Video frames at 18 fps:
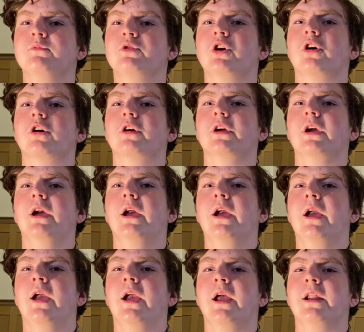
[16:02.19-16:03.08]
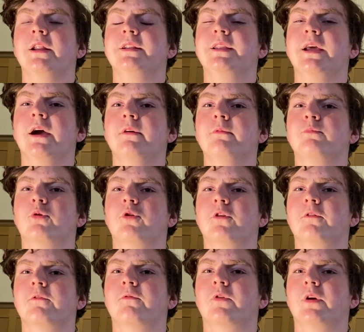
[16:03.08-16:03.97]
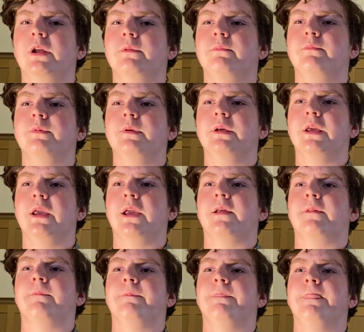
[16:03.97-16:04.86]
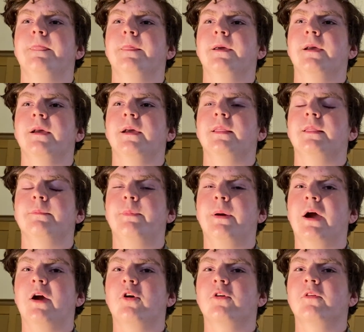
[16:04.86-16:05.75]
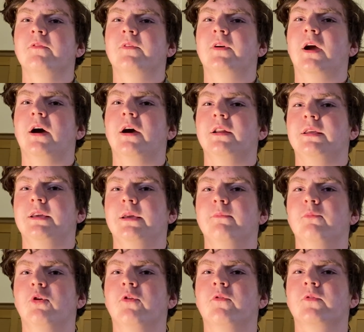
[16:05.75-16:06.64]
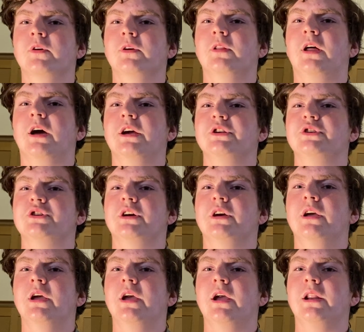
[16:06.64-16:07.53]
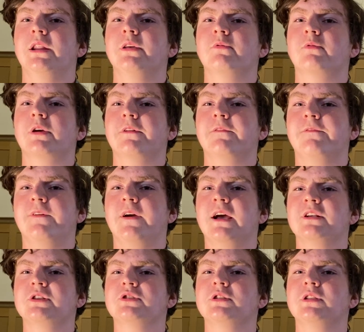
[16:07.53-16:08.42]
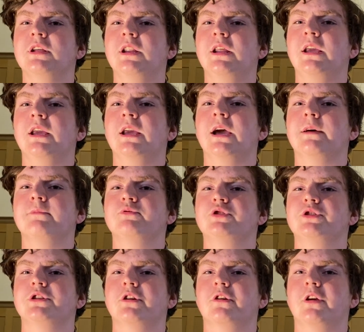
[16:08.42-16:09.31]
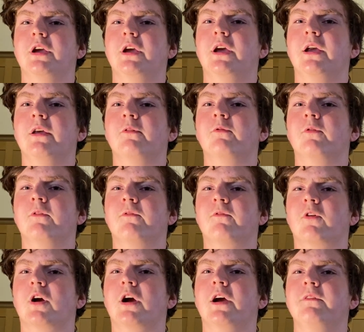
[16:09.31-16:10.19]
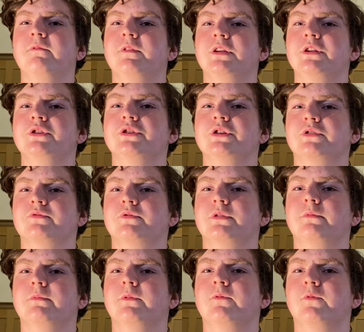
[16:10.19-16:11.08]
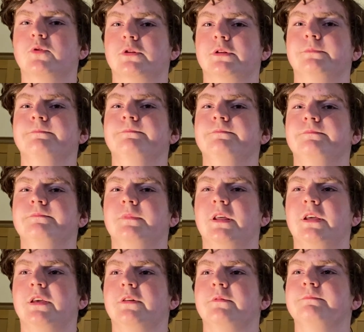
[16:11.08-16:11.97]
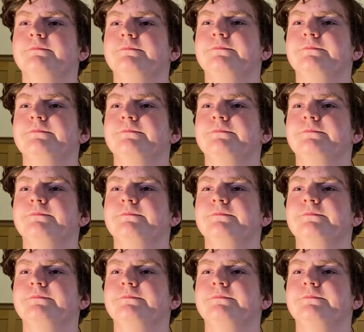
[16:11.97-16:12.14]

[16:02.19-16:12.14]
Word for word: dark and a downpour of rain began. And the power of God came over Elijah, and he ran faster than Ahab's chariot and revived in Jezreel before him. Thank you.